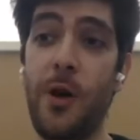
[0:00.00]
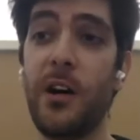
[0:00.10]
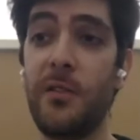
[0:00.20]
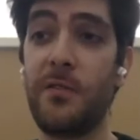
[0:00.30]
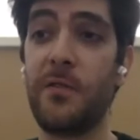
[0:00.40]
with
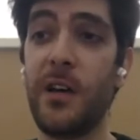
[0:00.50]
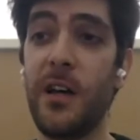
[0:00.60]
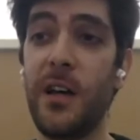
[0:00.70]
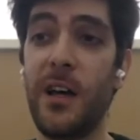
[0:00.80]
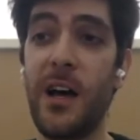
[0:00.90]
a
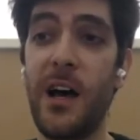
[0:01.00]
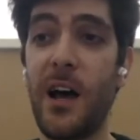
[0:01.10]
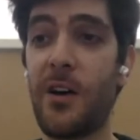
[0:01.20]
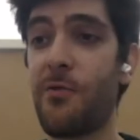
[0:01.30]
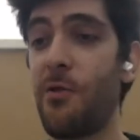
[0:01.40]
trade-off
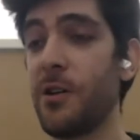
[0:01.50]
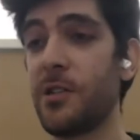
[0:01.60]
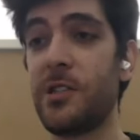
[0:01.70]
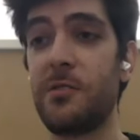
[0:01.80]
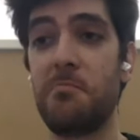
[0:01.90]

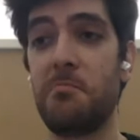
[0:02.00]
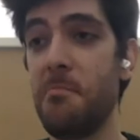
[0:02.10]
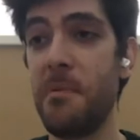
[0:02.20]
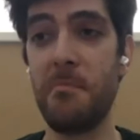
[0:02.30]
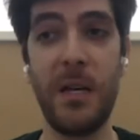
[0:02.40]

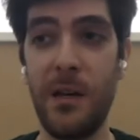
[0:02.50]
across.